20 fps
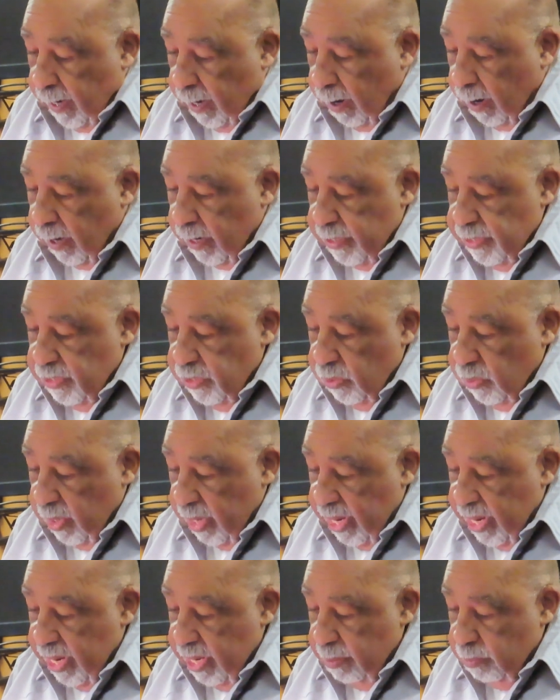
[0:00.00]
Are
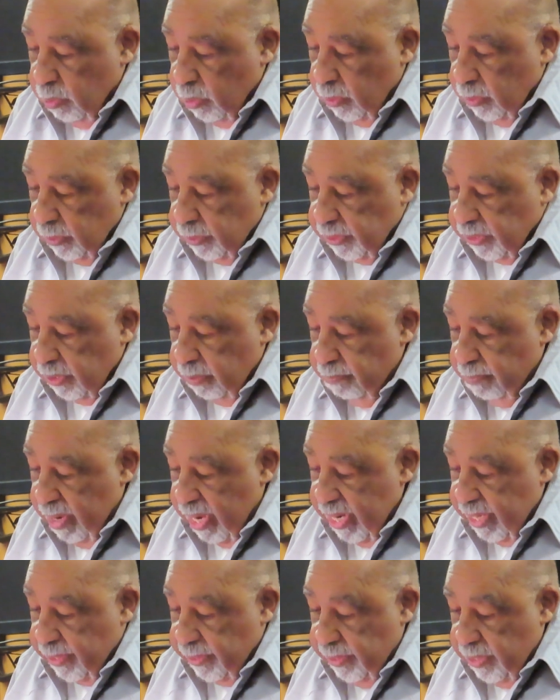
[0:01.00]
you able to
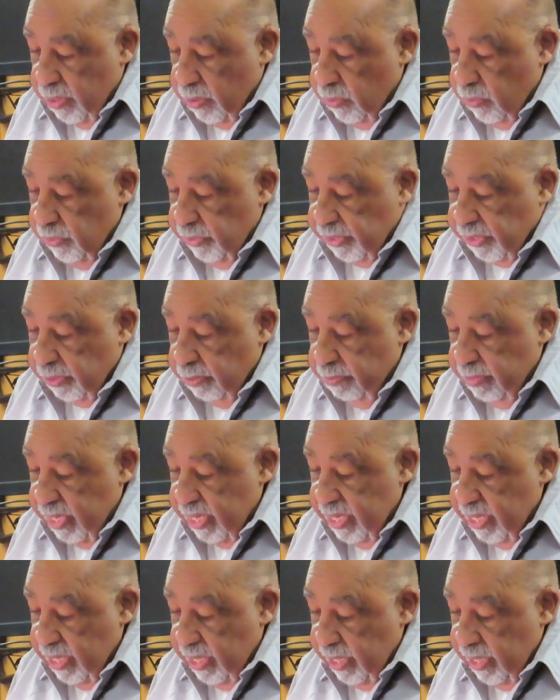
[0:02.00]
make known to
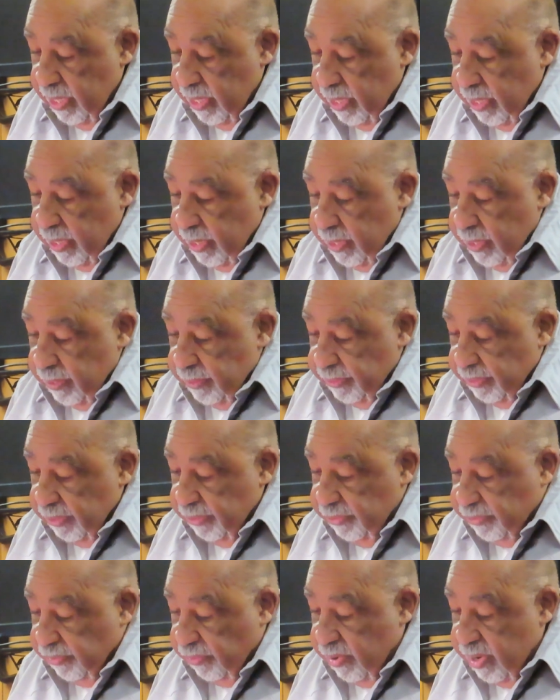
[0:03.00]
me
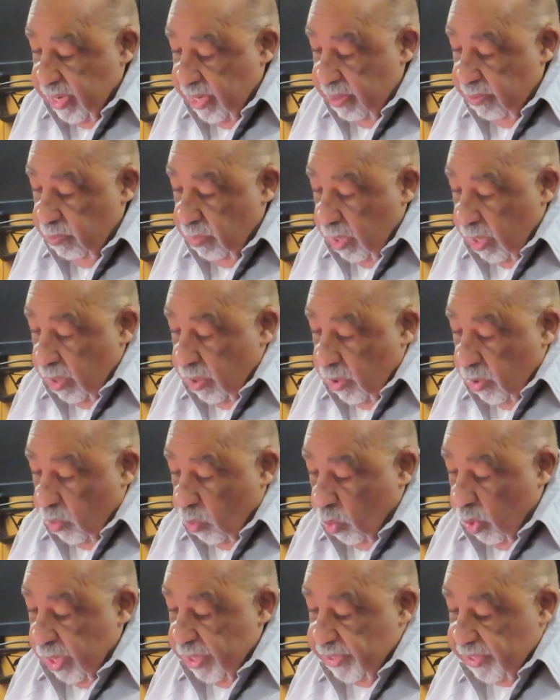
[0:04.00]
the dream
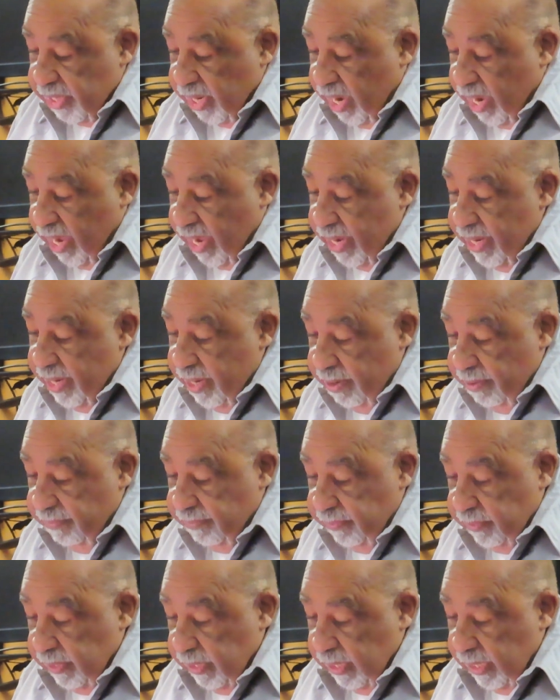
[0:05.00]
which I
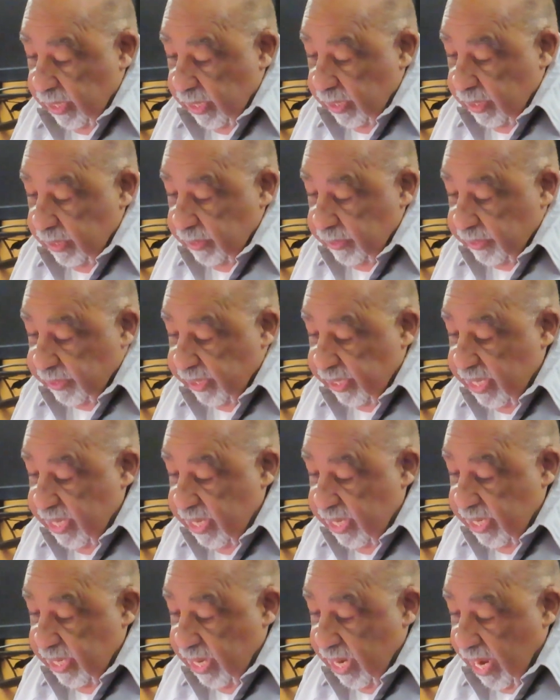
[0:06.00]
have uh,
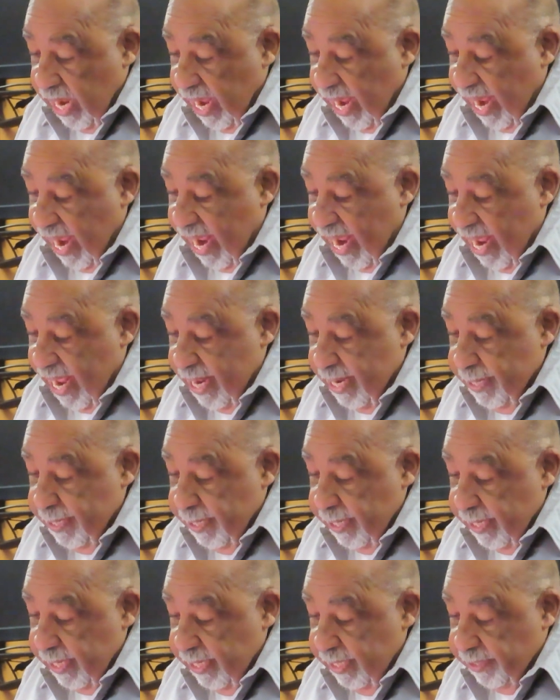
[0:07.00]
seen
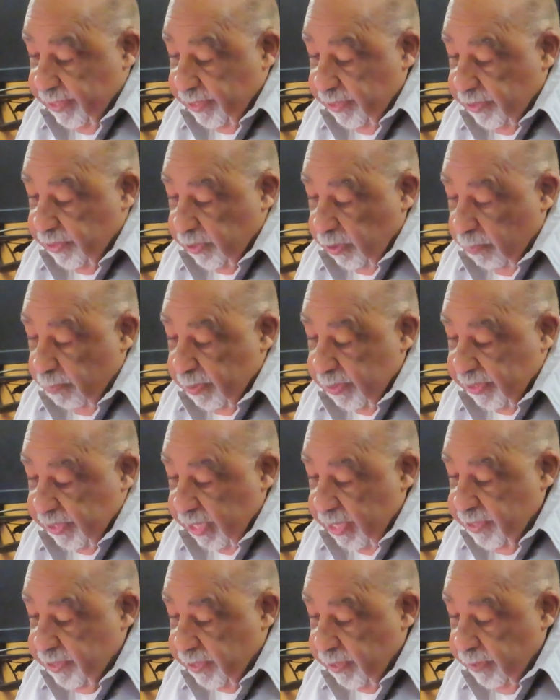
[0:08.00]
and its
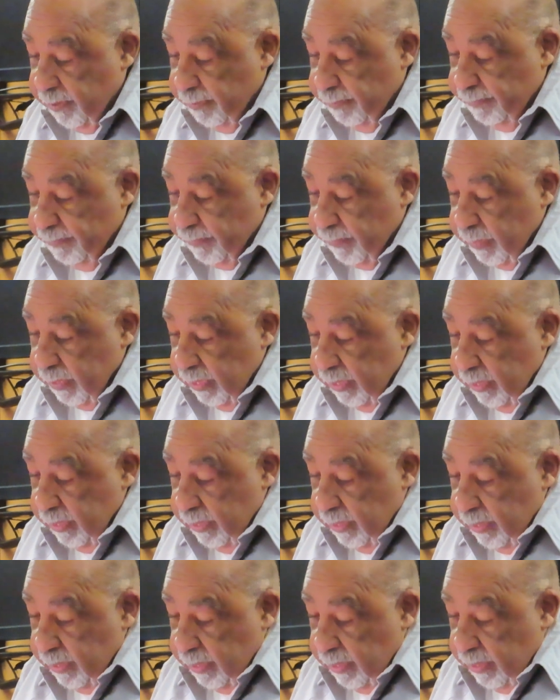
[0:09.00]
interpretation.
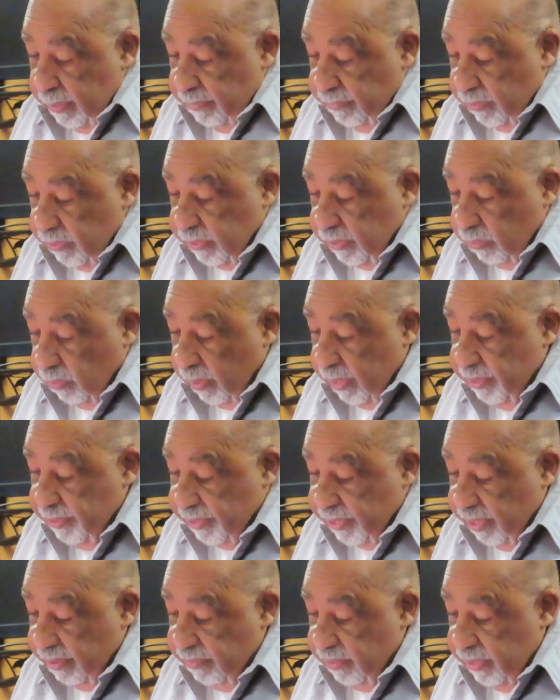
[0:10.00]
Verse
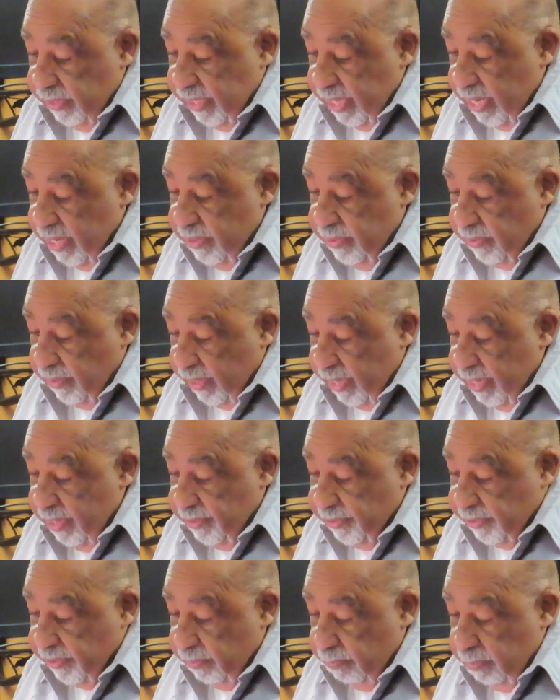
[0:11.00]
27, Daniel
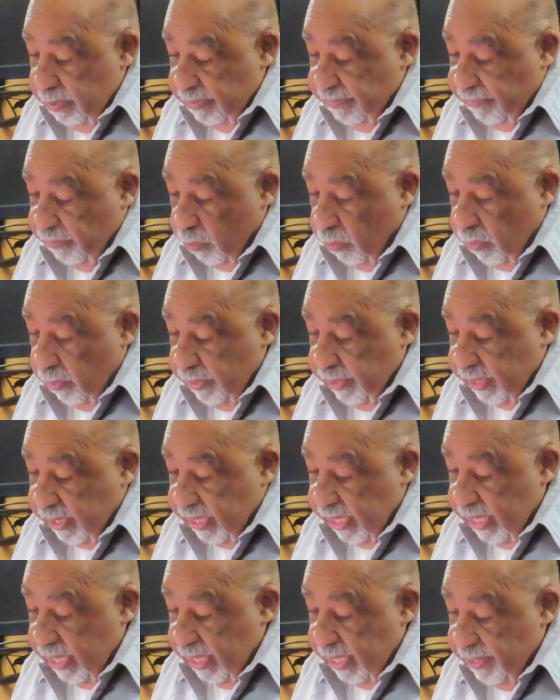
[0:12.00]
answered before the
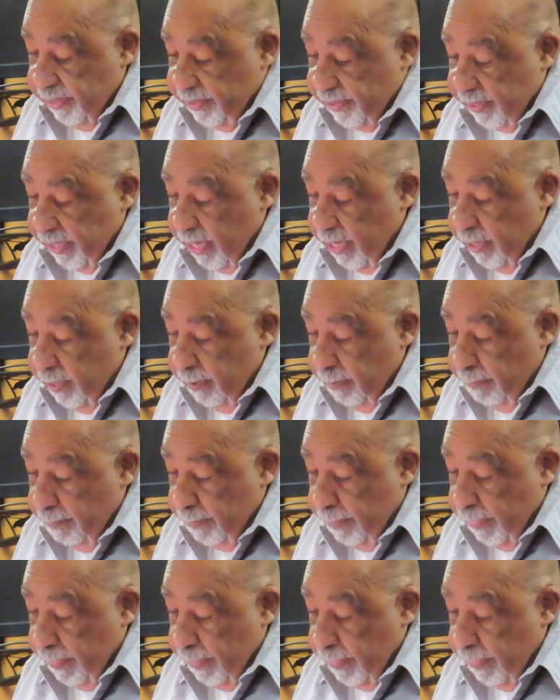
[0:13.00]
king and said,